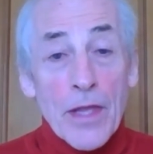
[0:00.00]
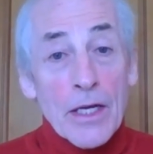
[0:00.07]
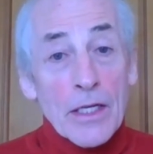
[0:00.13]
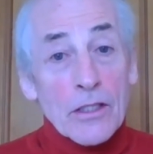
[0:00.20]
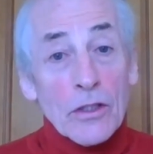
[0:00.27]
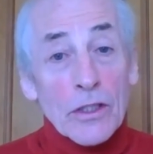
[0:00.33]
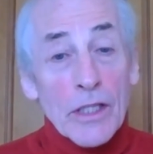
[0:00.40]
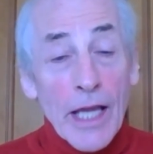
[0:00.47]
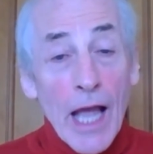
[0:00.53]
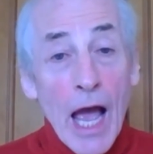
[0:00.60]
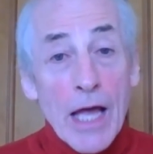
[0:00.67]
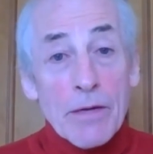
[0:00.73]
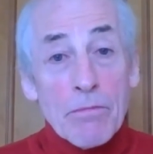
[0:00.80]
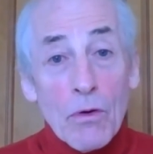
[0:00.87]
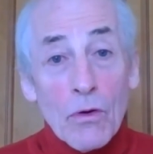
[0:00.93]
So they
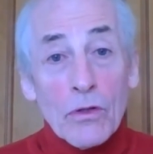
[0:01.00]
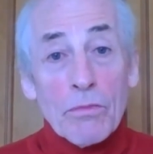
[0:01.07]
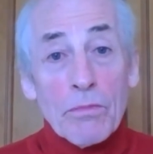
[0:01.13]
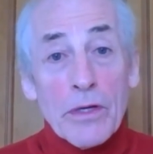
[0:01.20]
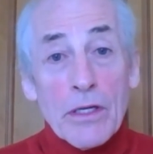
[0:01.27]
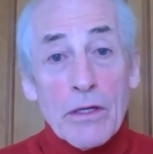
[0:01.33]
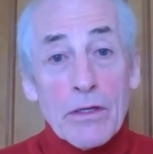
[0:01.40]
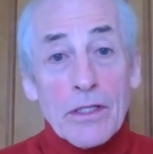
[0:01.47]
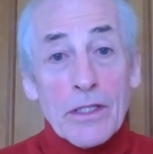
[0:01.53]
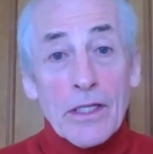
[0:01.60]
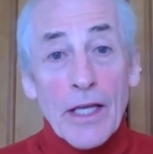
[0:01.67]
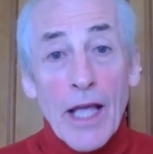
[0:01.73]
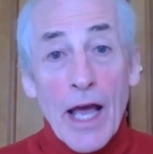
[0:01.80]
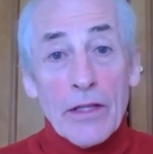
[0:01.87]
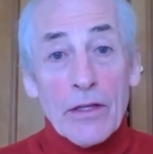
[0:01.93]
can both be used
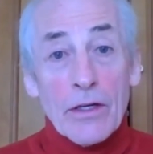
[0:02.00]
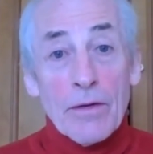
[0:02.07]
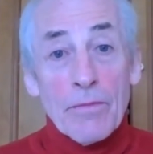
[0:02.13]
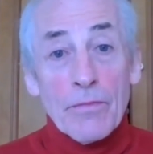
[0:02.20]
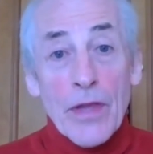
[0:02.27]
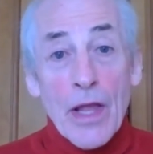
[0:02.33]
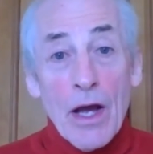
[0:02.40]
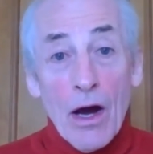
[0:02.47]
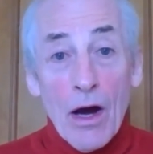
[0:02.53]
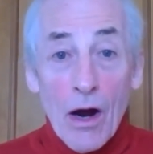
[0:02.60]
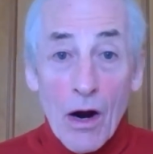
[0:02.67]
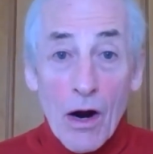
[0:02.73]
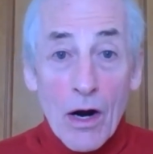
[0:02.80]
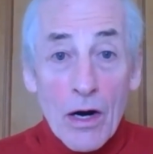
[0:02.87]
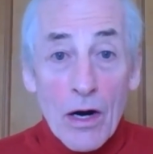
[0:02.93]
together,
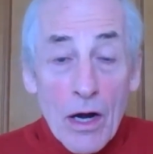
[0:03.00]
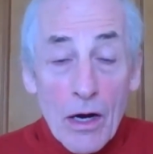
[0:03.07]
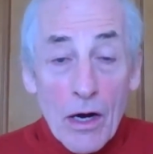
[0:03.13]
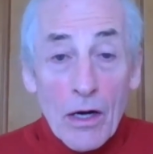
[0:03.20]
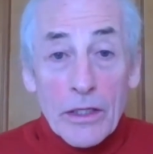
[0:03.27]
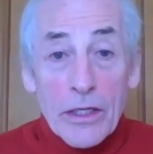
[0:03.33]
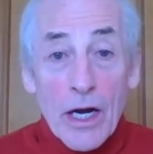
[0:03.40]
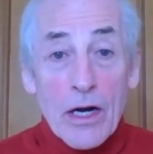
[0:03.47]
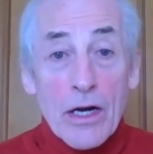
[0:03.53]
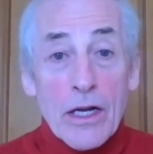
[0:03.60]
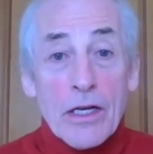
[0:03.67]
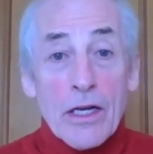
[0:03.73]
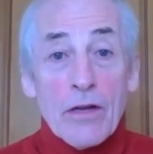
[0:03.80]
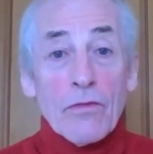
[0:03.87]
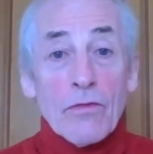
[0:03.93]
or
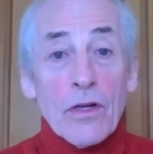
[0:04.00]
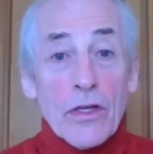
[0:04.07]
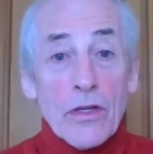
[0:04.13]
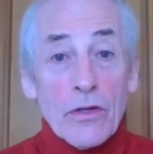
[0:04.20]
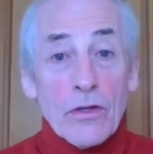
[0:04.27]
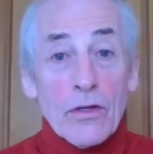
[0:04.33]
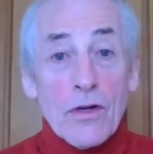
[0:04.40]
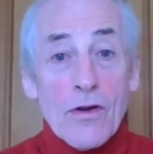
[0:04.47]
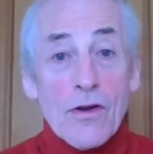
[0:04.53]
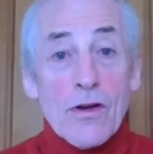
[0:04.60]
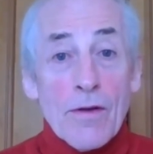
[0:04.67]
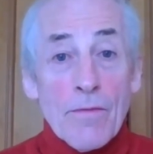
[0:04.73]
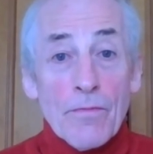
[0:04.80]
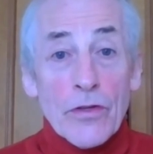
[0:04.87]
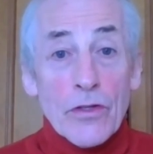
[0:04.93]
alternatively, you could
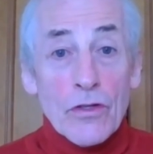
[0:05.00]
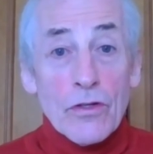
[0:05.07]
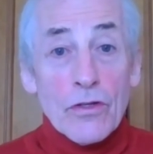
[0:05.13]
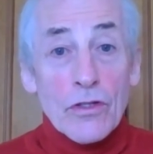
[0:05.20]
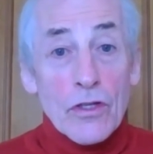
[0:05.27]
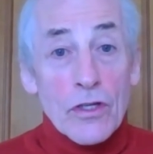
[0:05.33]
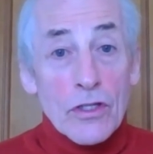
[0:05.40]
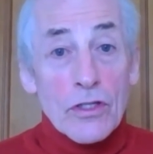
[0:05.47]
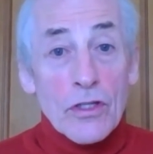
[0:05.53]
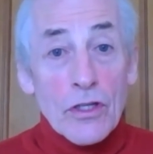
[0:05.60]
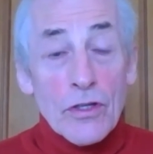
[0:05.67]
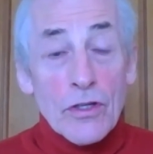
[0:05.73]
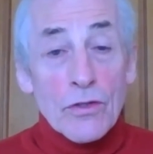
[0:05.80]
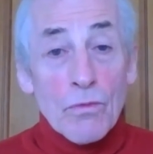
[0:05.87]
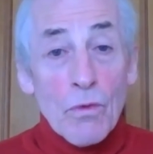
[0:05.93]
choose just to
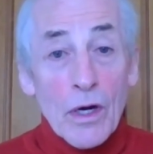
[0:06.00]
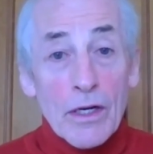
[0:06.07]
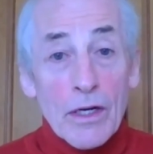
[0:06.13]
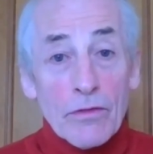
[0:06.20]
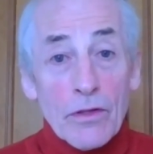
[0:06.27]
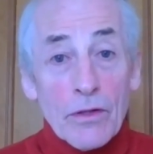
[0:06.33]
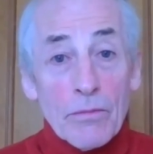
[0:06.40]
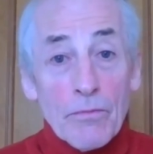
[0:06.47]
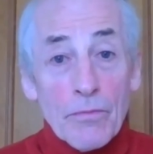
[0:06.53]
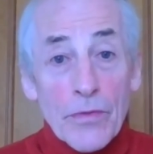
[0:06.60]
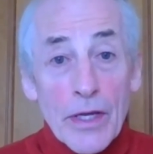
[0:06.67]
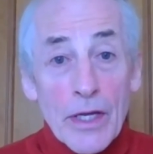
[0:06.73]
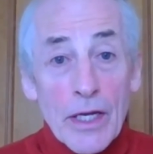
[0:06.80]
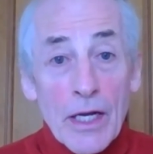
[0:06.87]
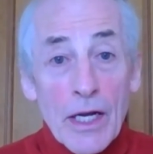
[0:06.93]
use one of
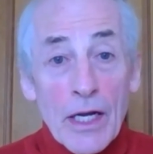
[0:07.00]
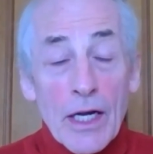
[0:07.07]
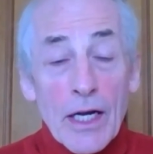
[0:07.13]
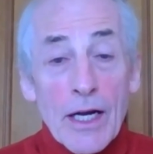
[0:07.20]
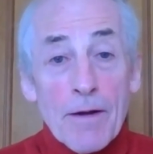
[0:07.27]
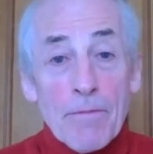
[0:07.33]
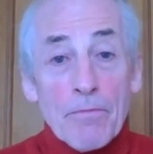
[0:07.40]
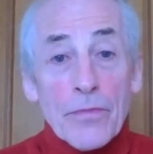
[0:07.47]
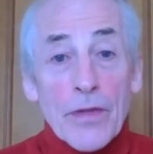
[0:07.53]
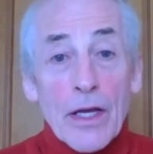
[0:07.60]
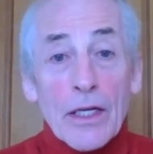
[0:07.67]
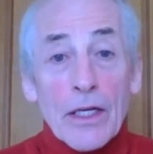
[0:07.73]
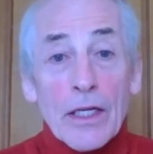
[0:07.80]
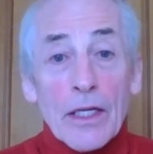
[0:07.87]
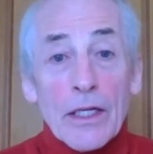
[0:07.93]
them.
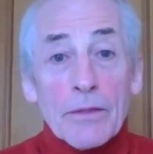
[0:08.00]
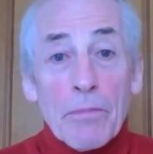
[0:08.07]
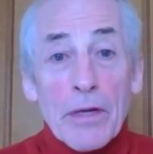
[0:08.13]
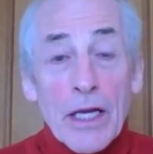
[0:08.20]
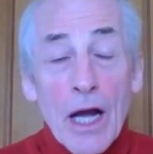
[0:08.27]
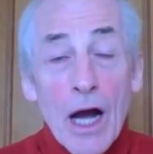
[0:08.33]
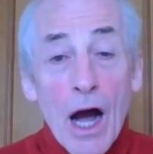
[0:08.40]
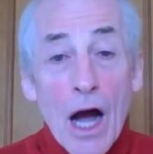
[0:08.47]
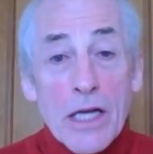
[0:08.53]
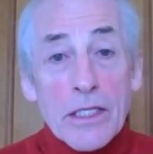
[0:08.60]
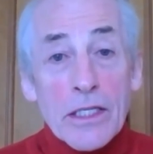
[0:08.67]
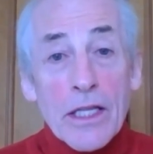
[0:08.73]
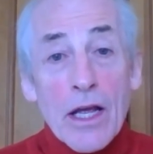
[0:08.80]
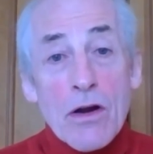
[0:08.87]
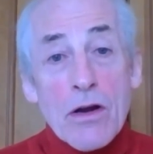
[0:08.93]
Because
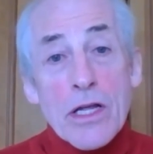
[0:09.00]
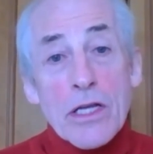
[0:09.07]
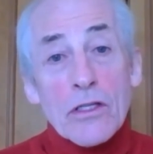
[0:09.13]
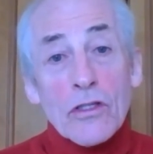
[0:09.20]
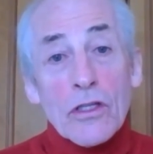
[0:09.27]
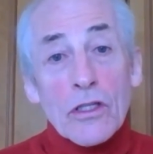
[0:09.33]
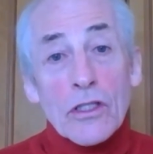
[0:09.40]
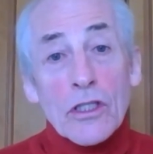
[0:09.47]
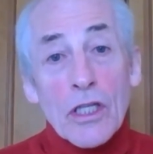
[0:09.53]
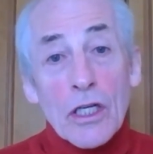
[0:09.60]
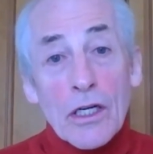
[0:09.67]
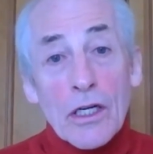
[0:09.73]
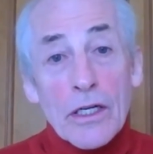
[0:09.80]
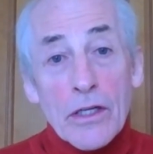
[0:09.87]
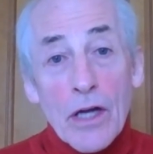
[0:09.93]
there is
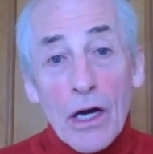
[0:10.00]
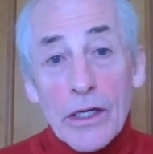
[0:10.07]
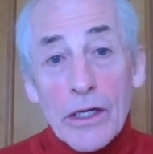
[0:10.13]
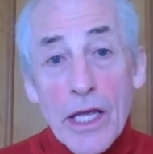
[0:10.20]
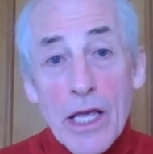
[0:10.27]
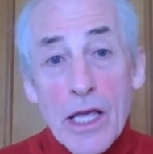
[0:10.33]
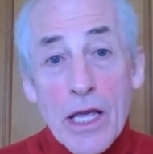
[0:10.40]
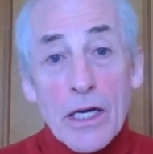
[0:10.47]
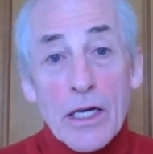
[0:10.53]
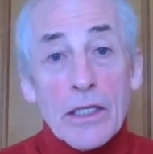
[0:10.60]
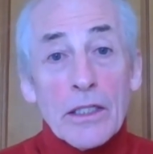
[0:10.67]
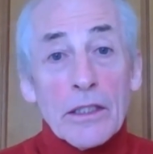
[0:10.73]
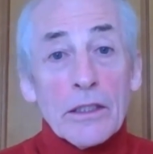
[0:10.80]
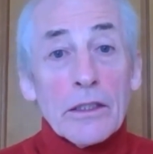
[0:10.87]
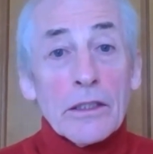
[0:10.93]
sugar and honey
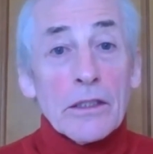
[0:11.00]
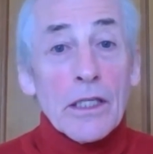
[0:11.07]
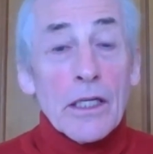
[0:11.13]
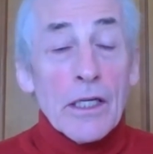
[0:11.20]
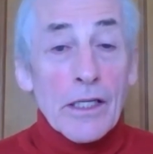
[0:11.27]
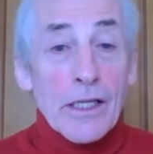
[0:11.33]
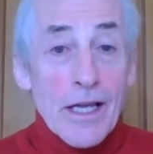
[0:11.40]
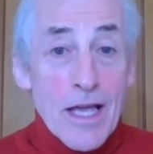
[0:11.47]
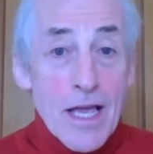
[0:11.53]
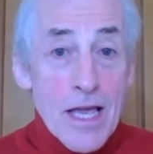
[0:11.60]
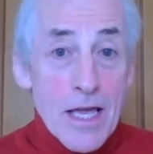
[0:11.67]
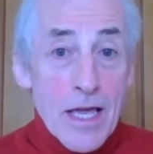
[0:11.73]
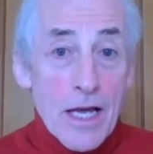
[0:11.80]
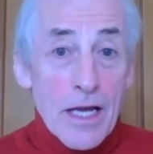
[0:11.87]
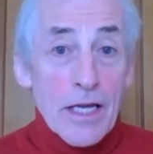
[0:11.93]
and
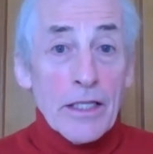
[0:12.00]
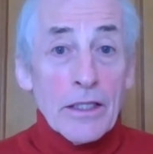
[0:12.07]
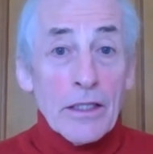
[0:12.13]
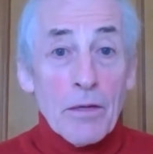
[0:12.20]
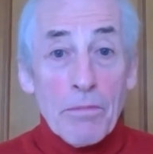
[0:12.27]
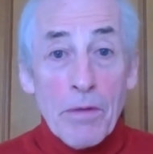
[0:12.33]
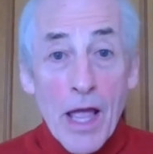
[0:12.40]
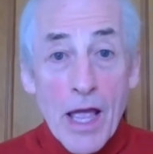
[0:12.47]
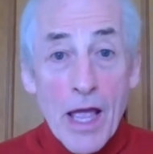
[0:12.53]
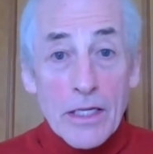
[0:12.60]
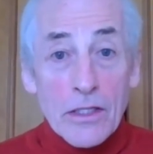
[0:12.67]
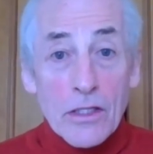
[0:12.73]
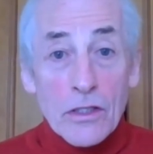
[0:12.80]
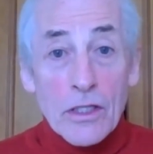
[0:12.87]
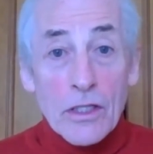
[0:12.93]
ghee in the
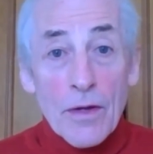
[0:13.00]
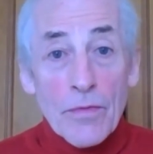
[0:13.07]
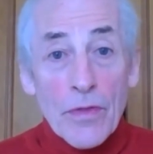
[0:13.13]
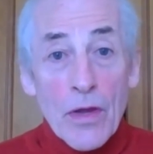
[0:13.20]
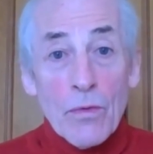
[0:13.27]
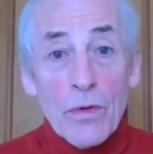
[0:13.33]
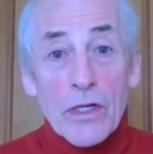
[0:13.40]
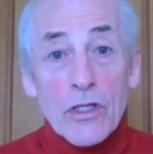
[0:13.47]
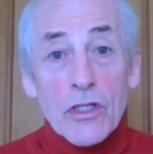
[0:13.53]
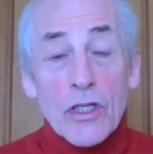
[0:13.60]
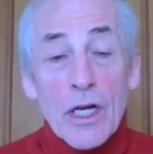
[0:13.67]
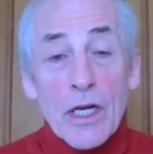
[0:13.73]
paste, which